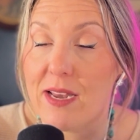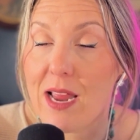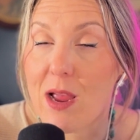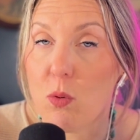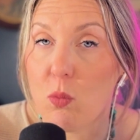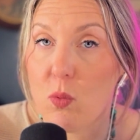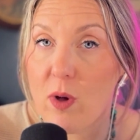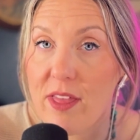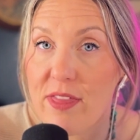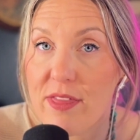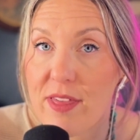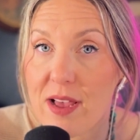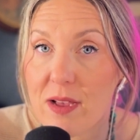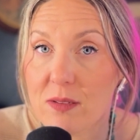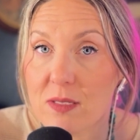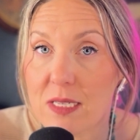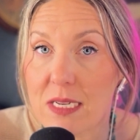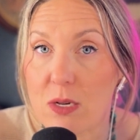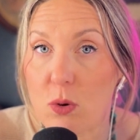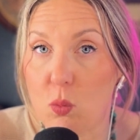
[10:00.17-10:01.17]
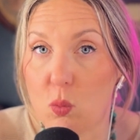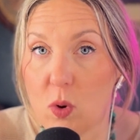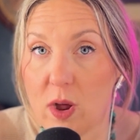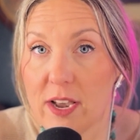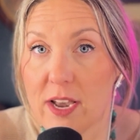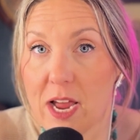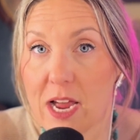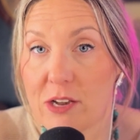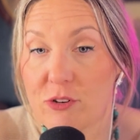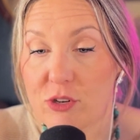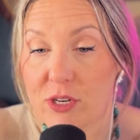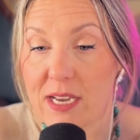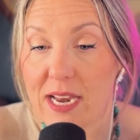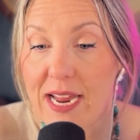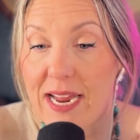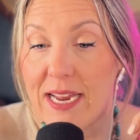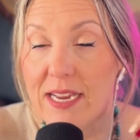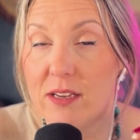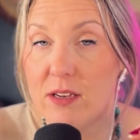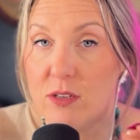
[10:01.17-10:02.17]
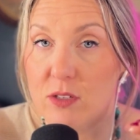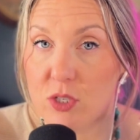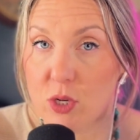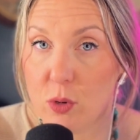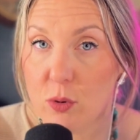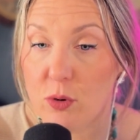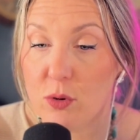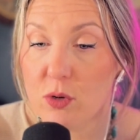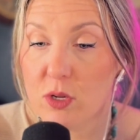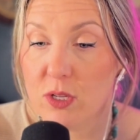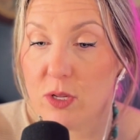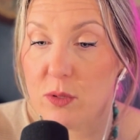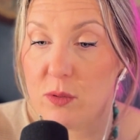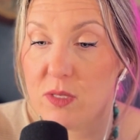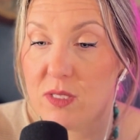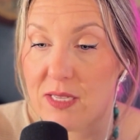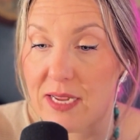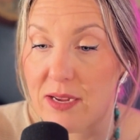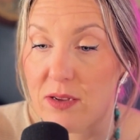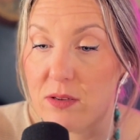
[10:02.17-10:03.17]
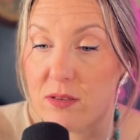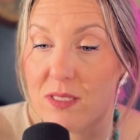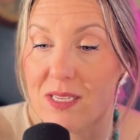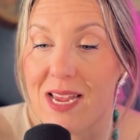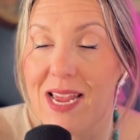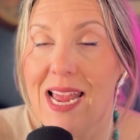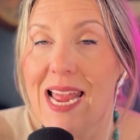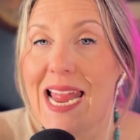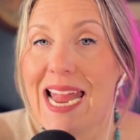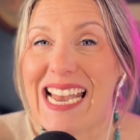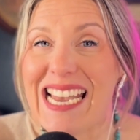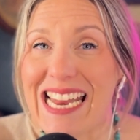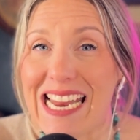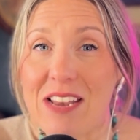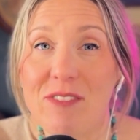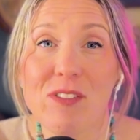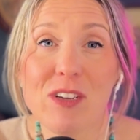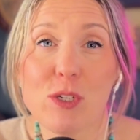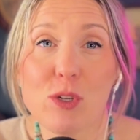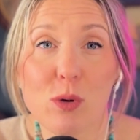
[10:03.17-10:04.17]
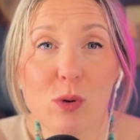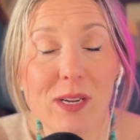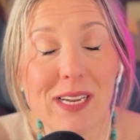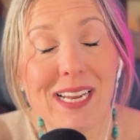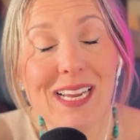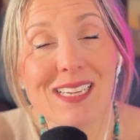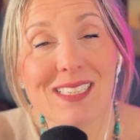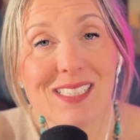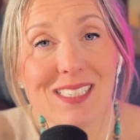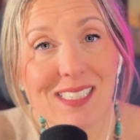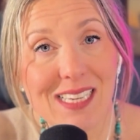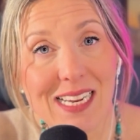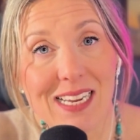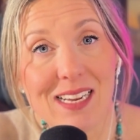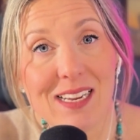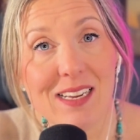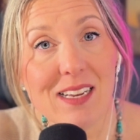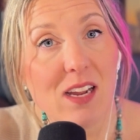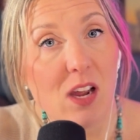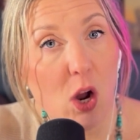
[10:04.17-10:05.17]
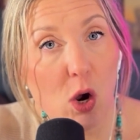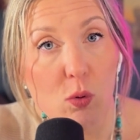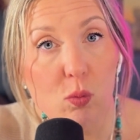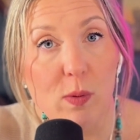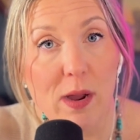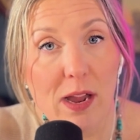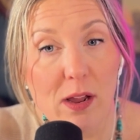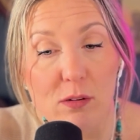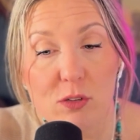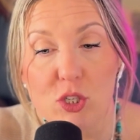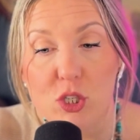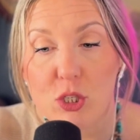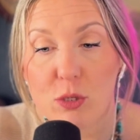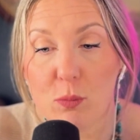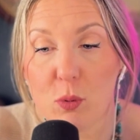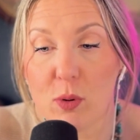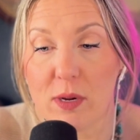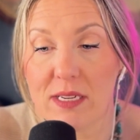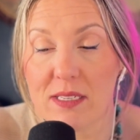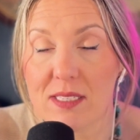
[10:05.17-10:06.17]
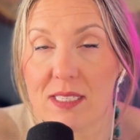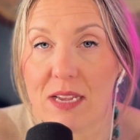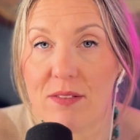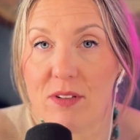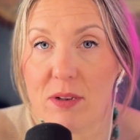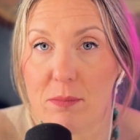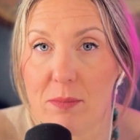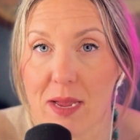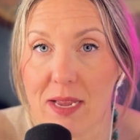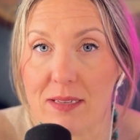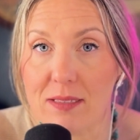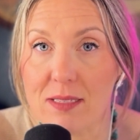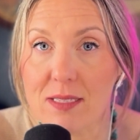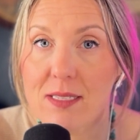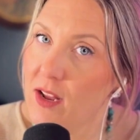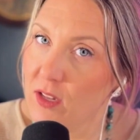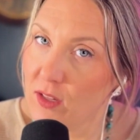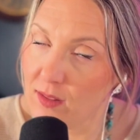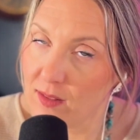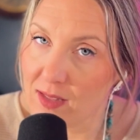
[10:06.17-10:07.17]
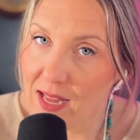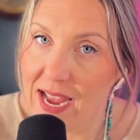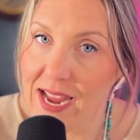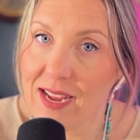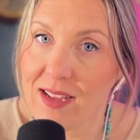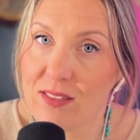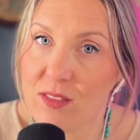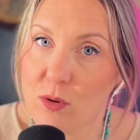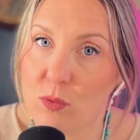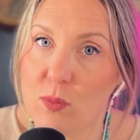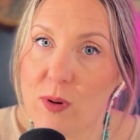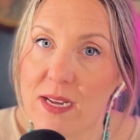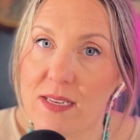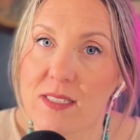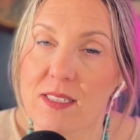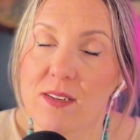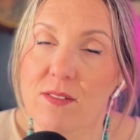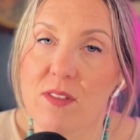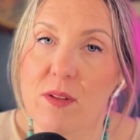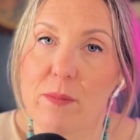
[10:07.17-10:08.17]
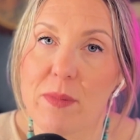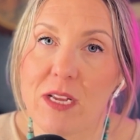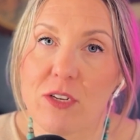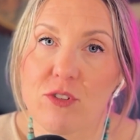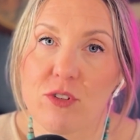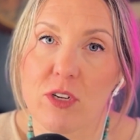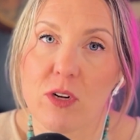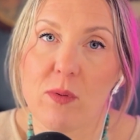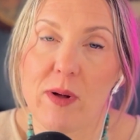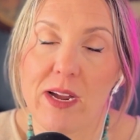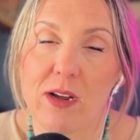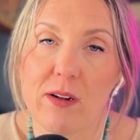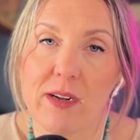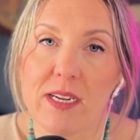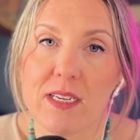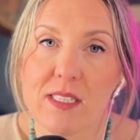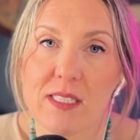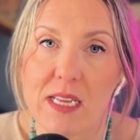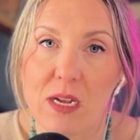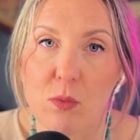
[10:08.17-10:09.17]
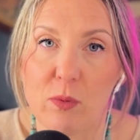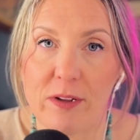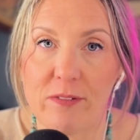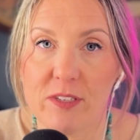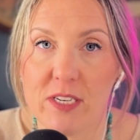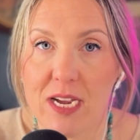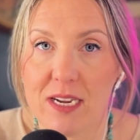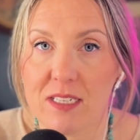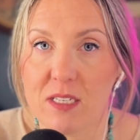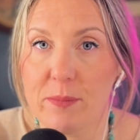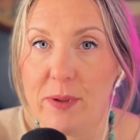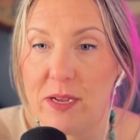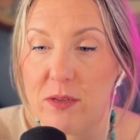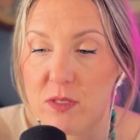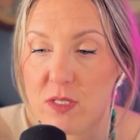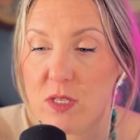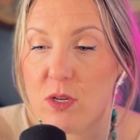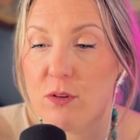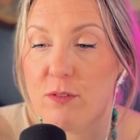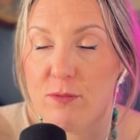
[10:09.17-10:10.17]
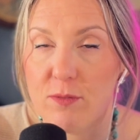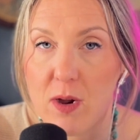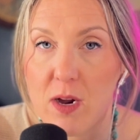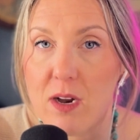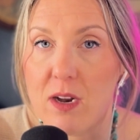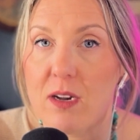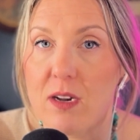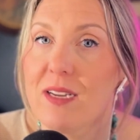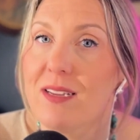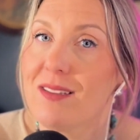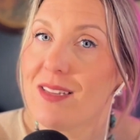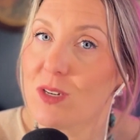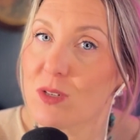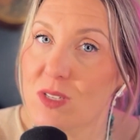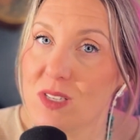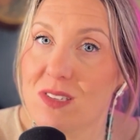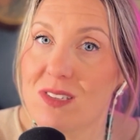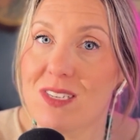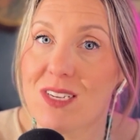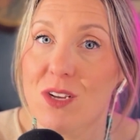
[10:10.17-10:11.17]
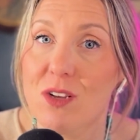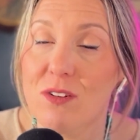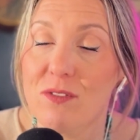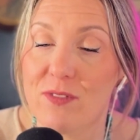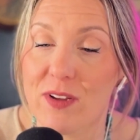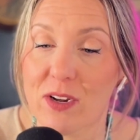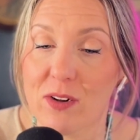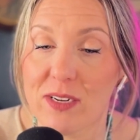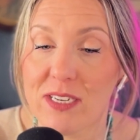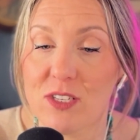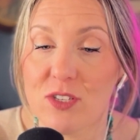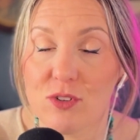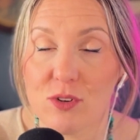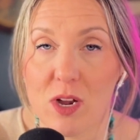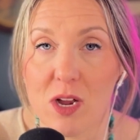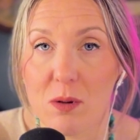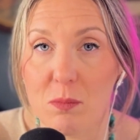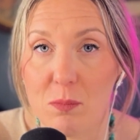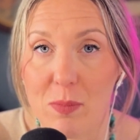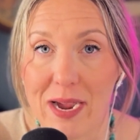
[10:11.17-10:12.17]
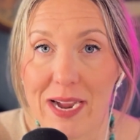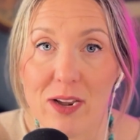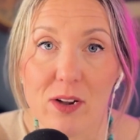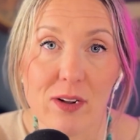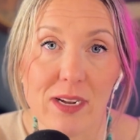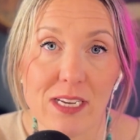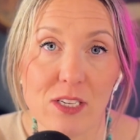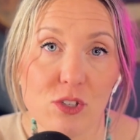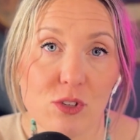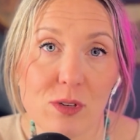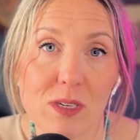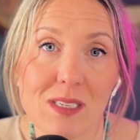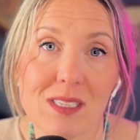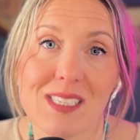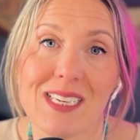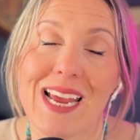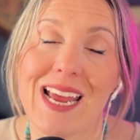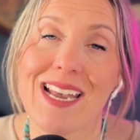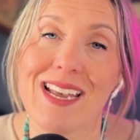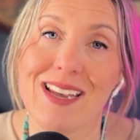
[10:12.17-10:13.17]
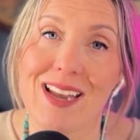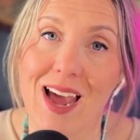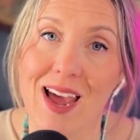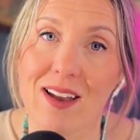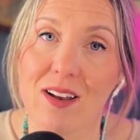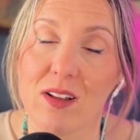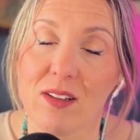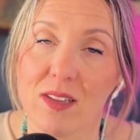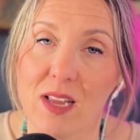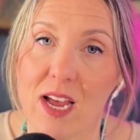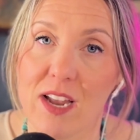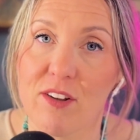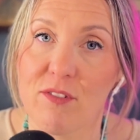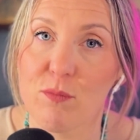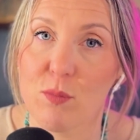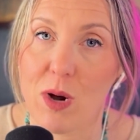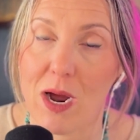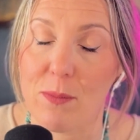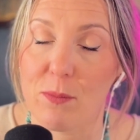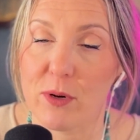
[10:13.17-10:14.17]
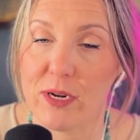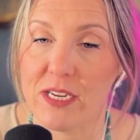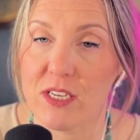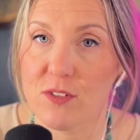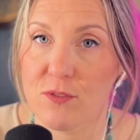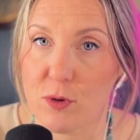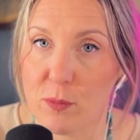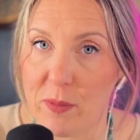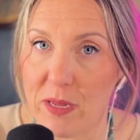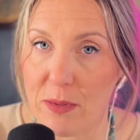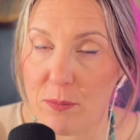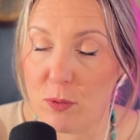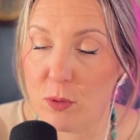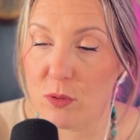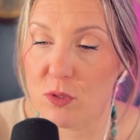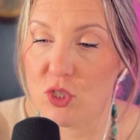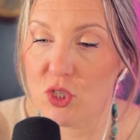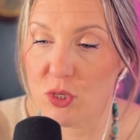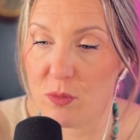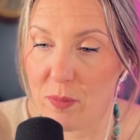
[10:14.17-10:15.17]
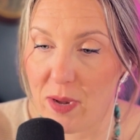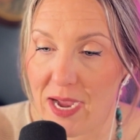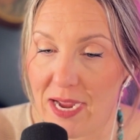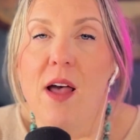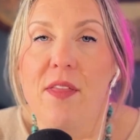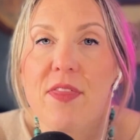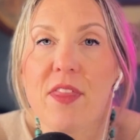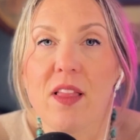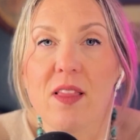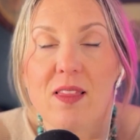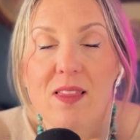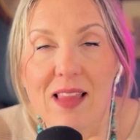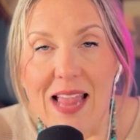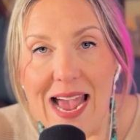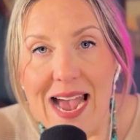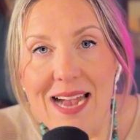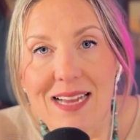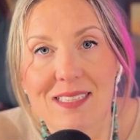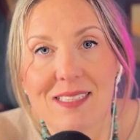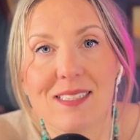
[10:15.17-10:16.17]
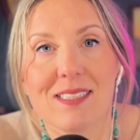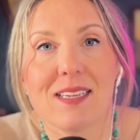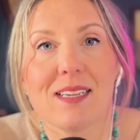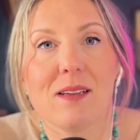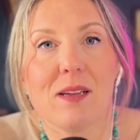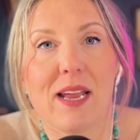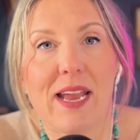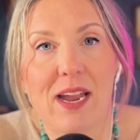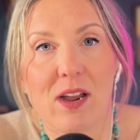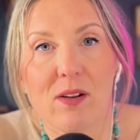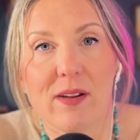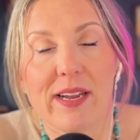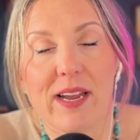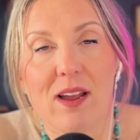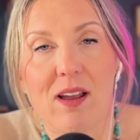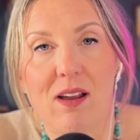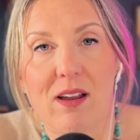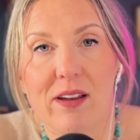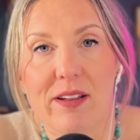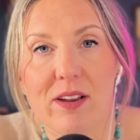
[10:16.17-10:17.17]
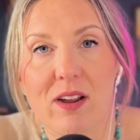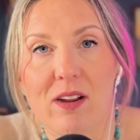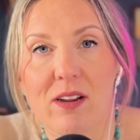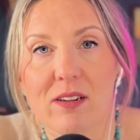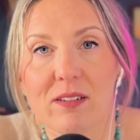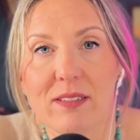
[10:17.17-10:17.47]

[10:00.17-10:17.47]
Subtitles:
at 1,108 total closed sales, and inventory has stayed around 2.7 months. Like the rest of the metro areas that we've talked about so far, there's still very strong buyer interest and not a lot of properties for people to buy. The last area on our